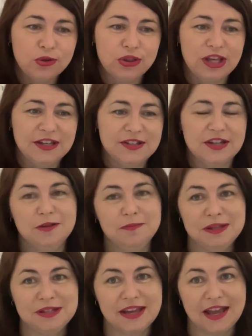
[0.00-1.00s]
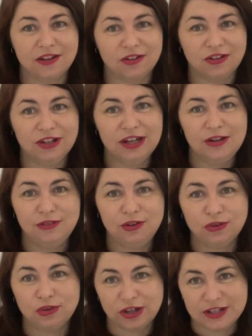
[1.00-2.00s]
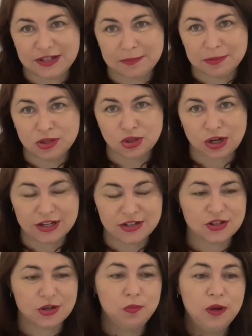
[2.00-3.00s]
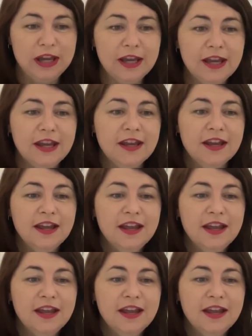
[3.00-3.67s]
cool things that you miss out on if you're not a demonstrator. So we.